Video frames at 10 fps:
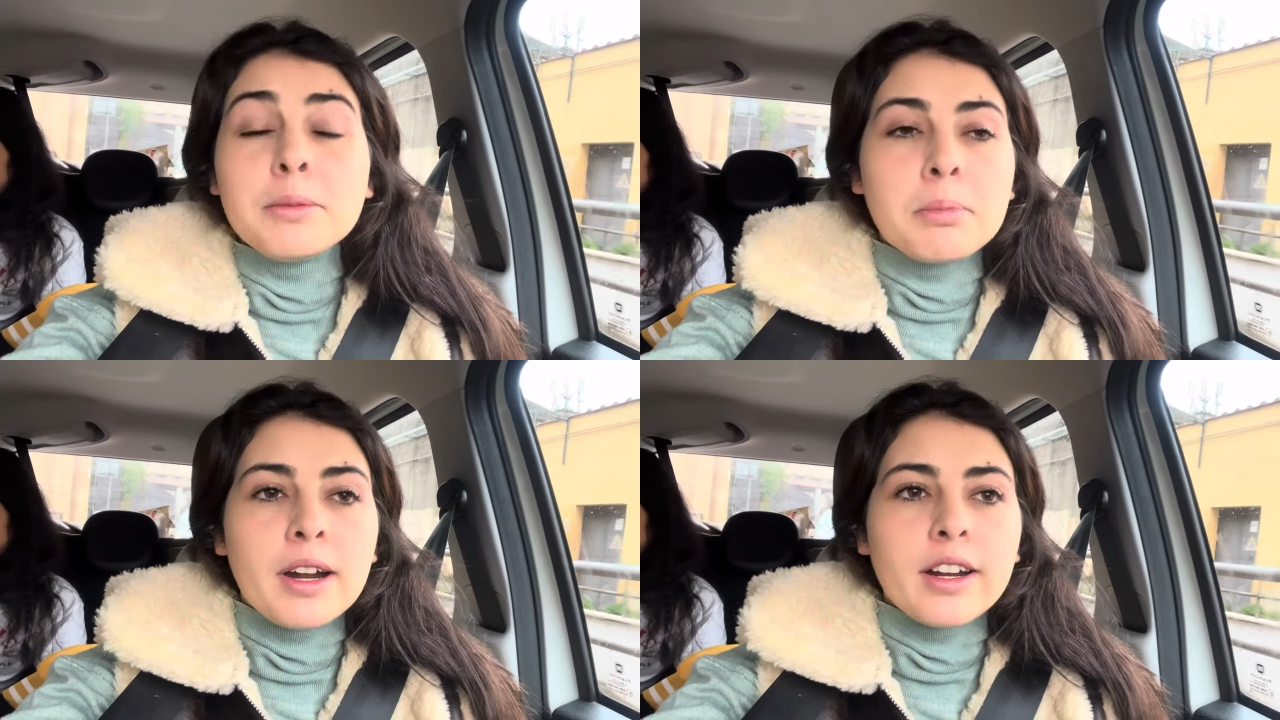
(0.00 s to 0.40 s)

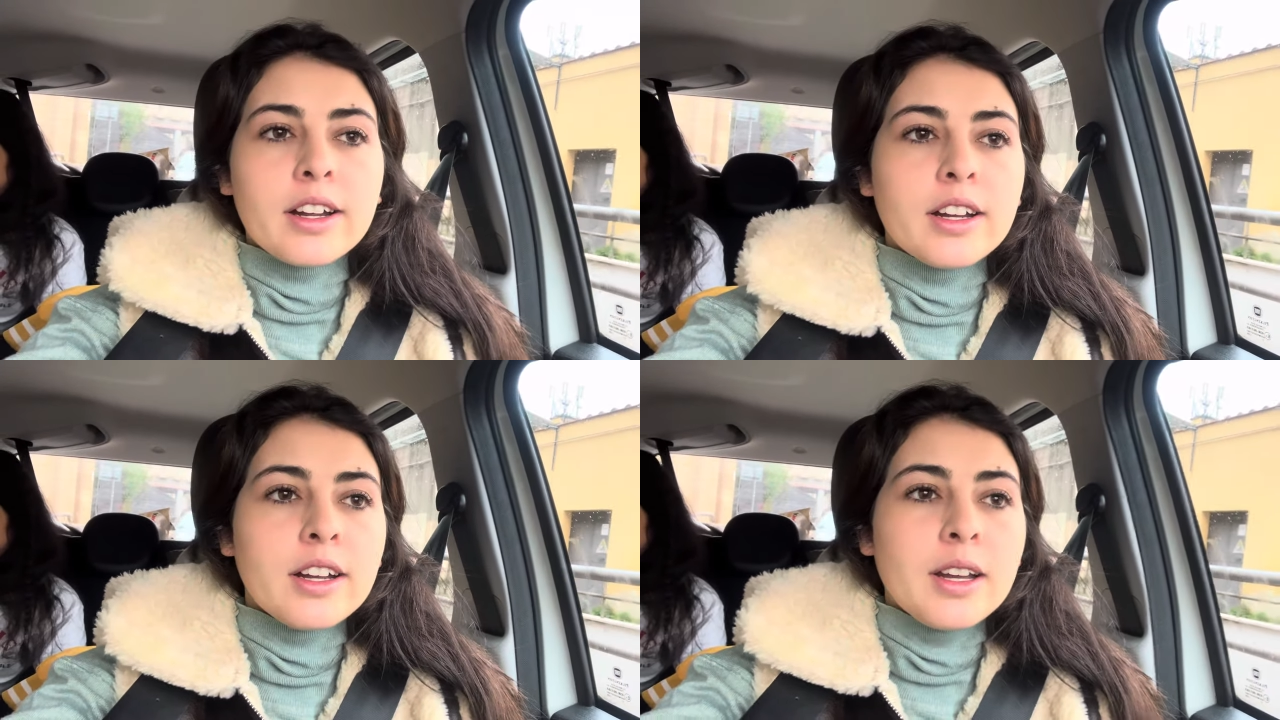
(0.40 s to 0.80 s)

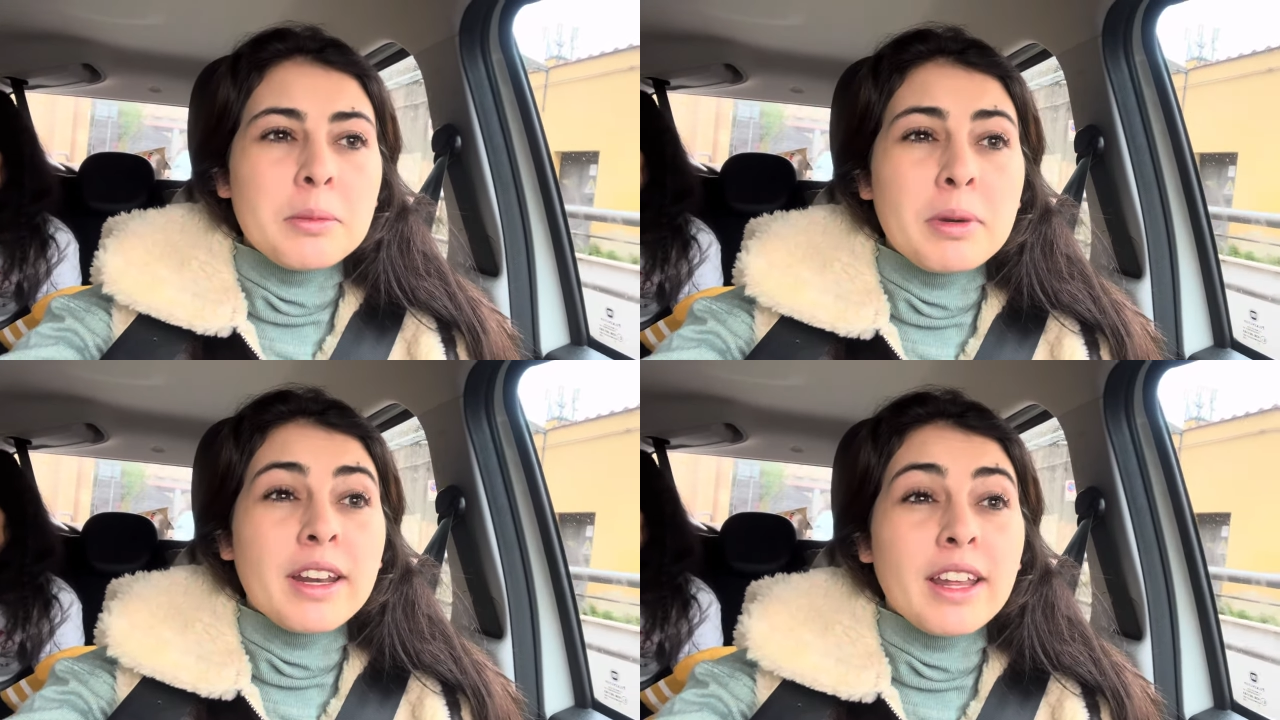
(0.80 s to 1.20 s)
Park,
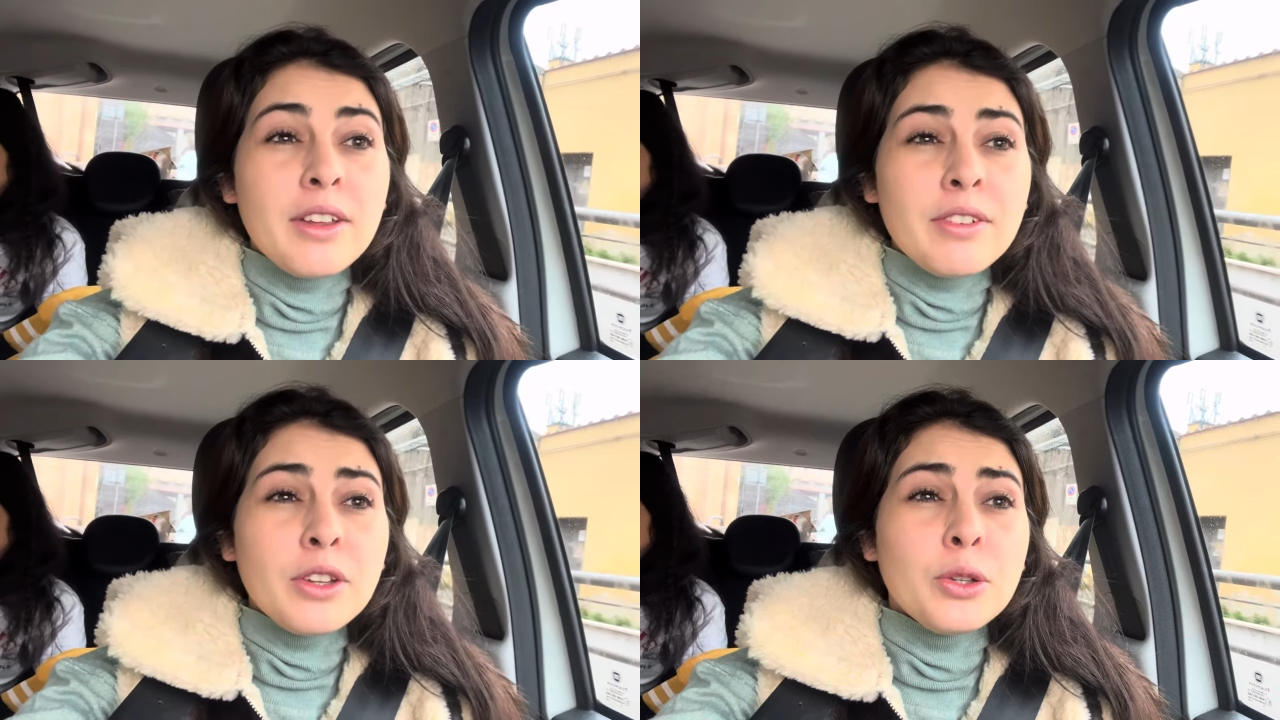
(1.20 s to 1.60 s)
but
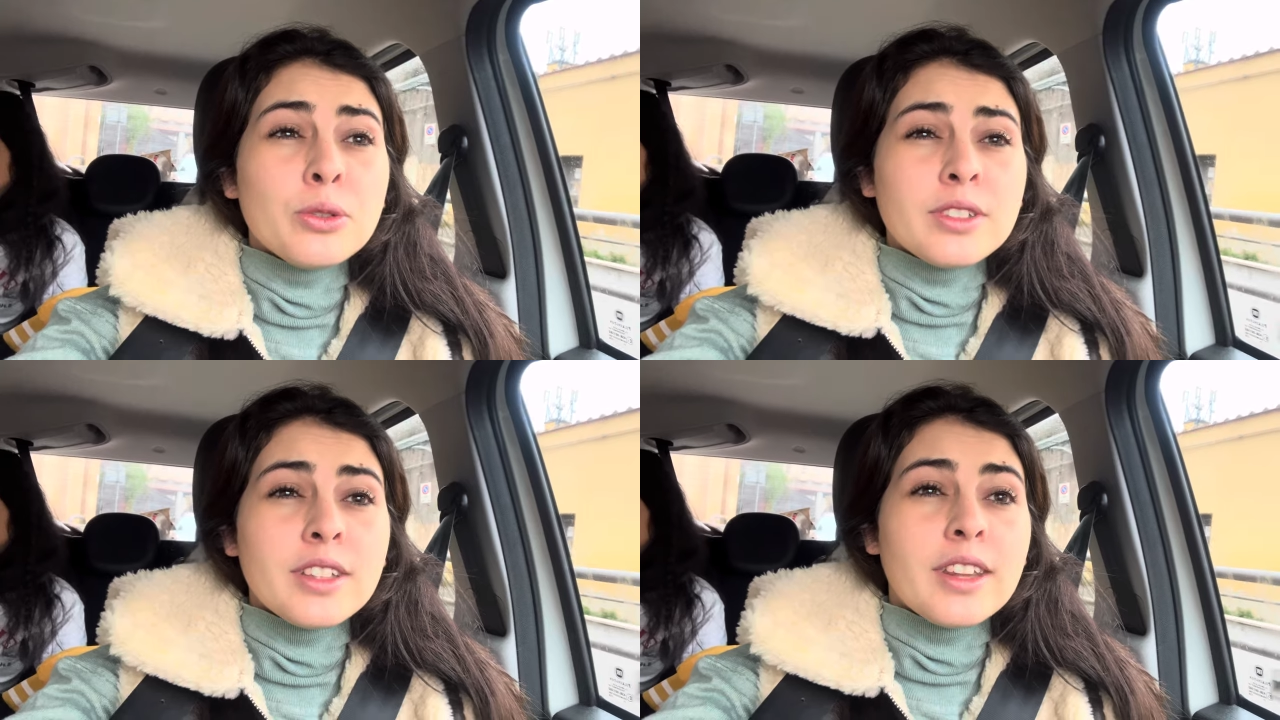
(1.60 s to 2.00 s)
even
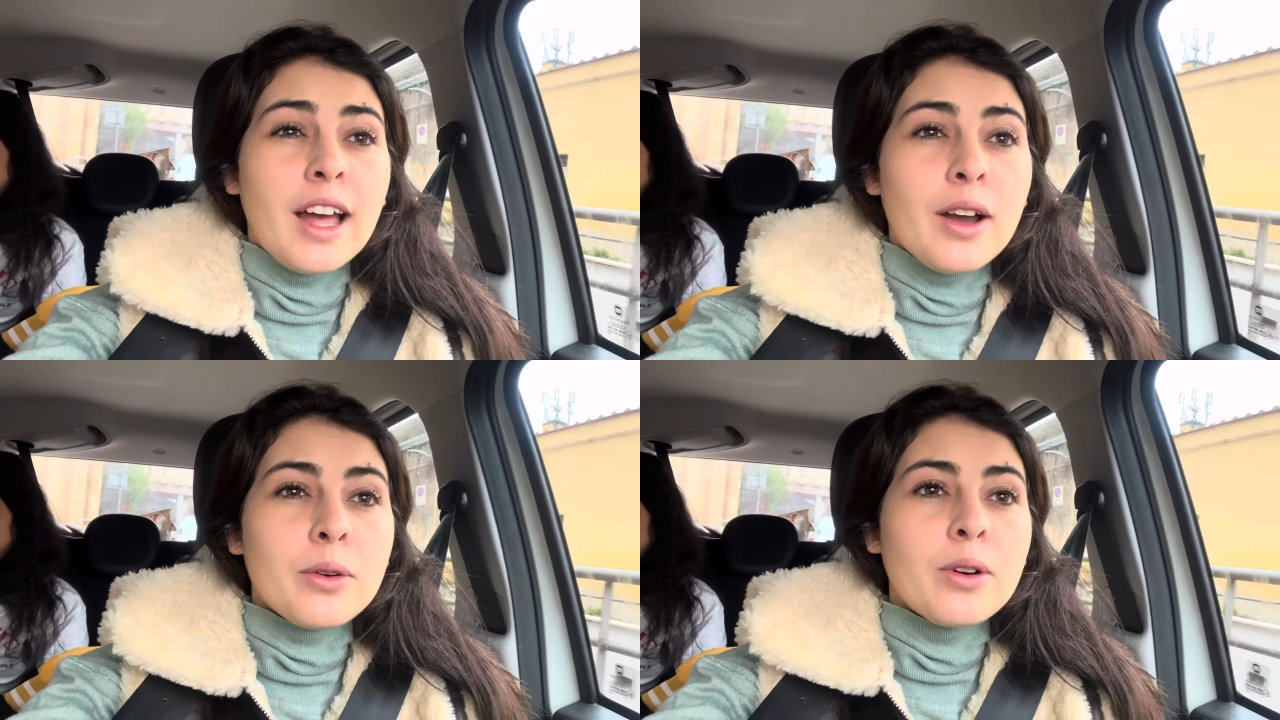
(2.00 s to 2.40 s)
using
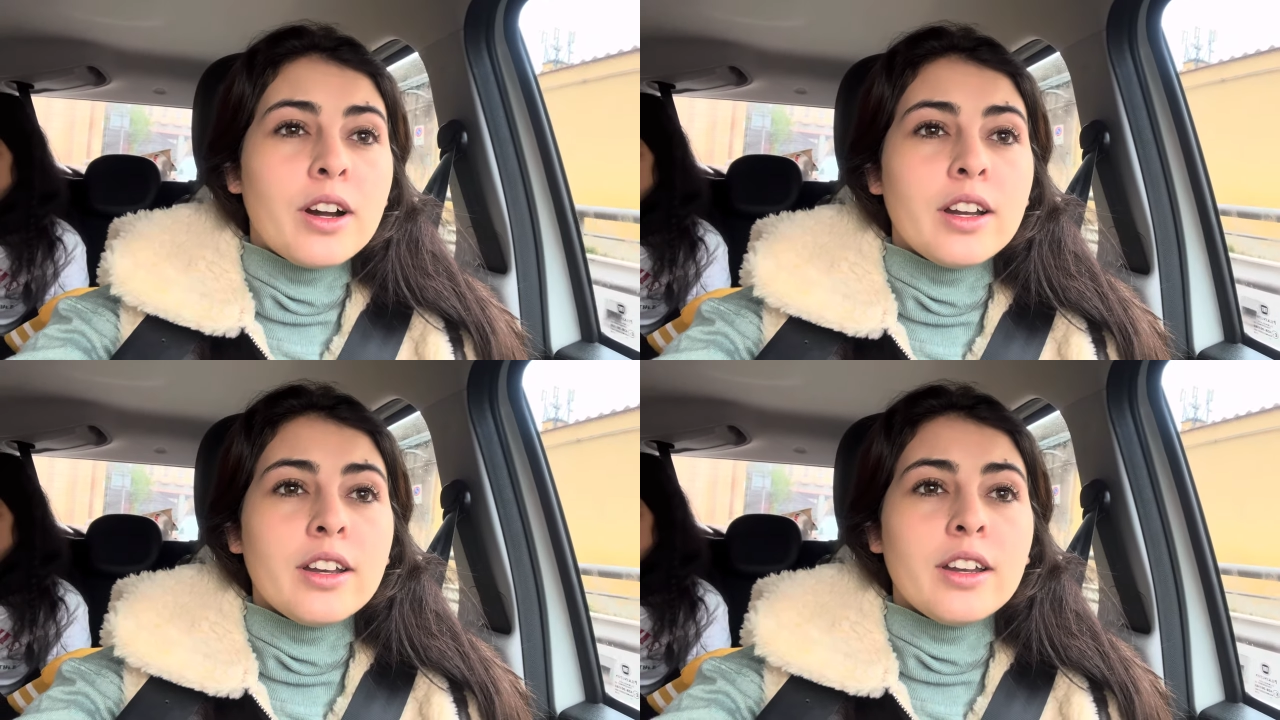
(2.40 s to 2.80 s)
that
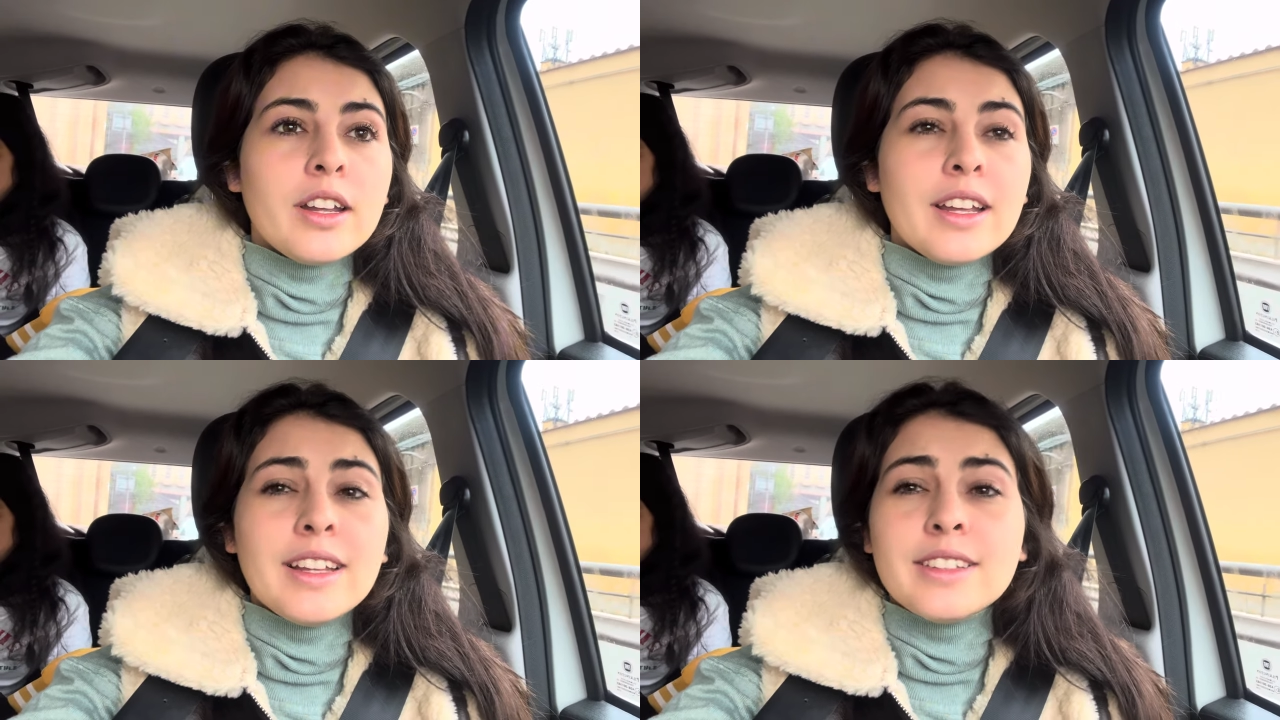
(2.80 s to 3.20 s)
one,
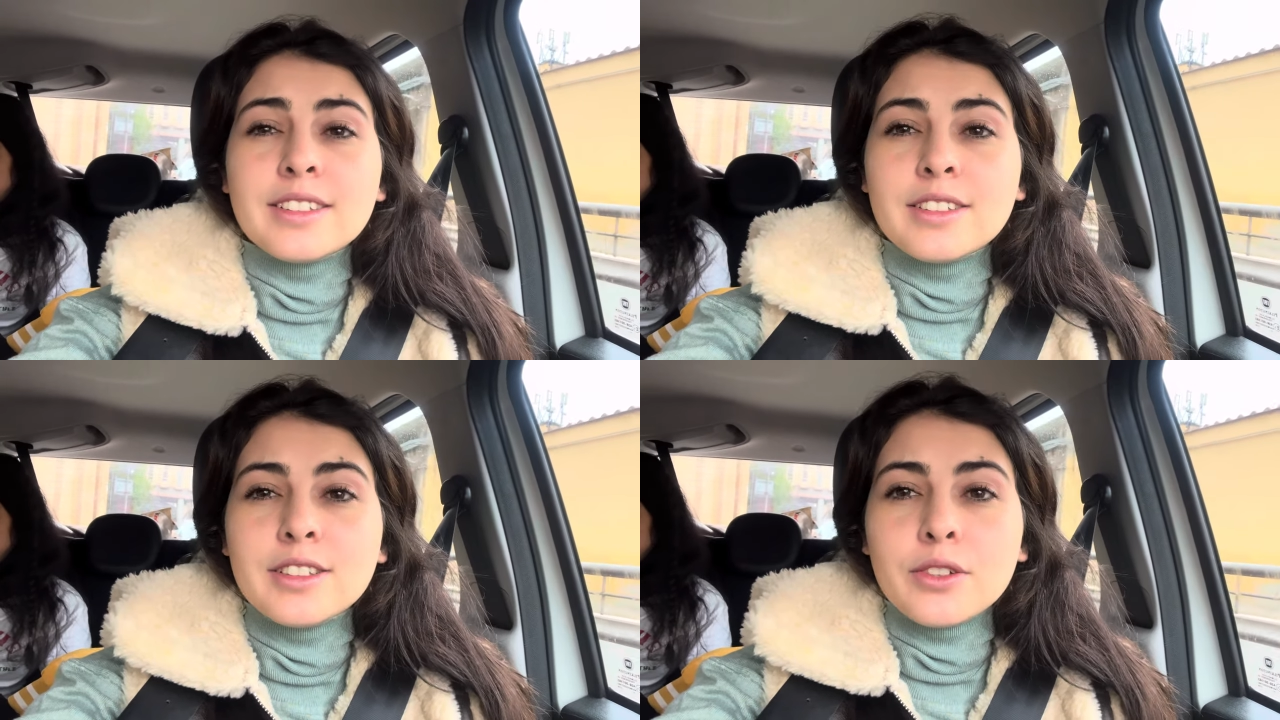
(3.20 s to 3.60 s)
it's
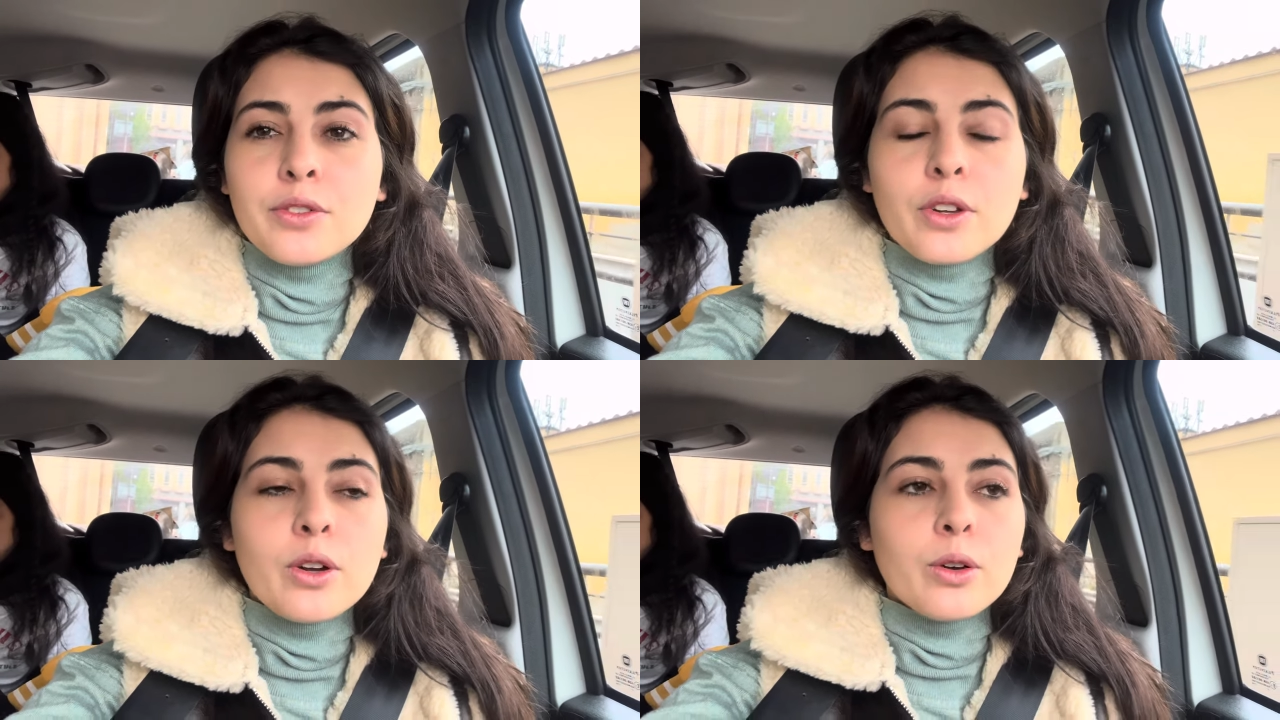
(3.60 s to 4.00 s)

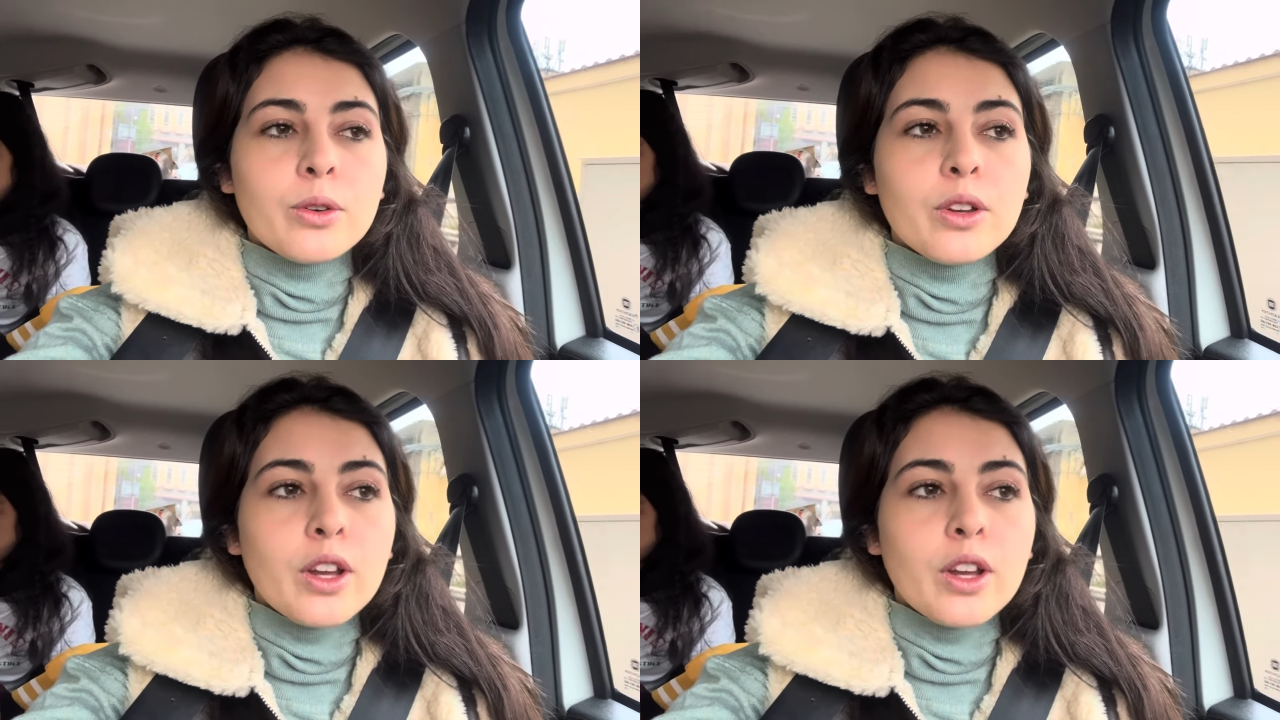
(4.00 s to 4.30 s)
difficult.